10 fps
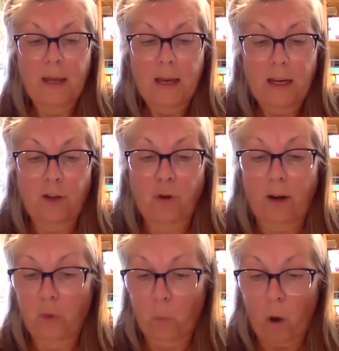He
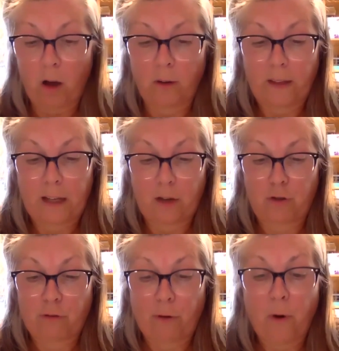tried to walk on the
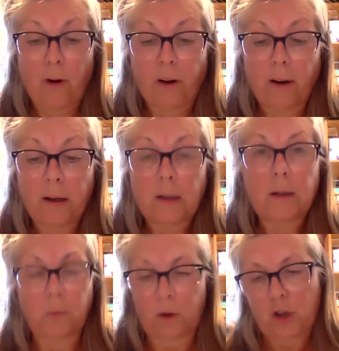kitchen floor,
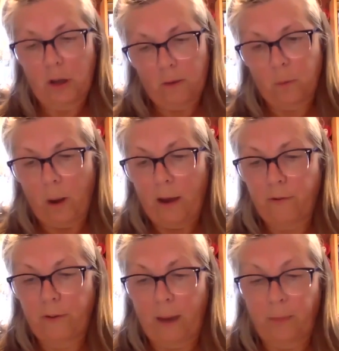which his
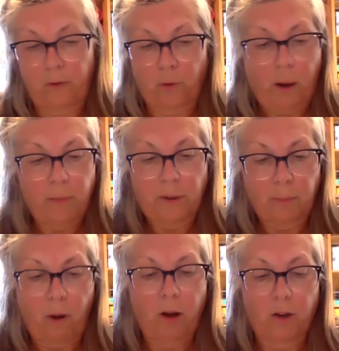wife kept scrubbed and
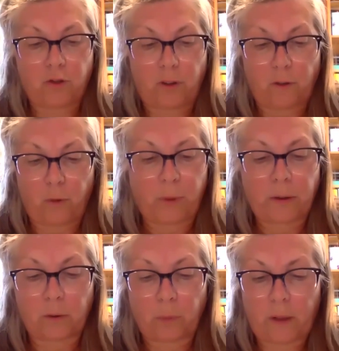polished and
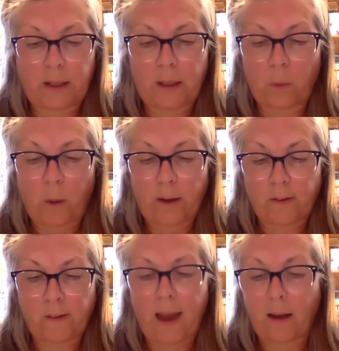sprinkled with clean white
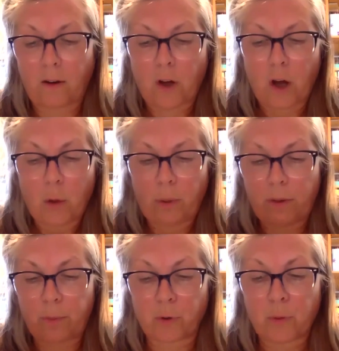sand
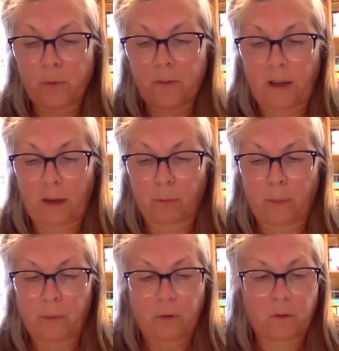with broomstick
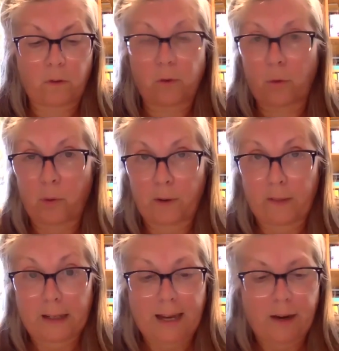ripples scored in
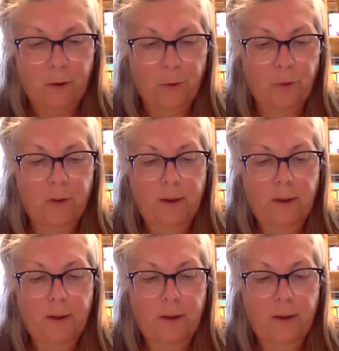the layers.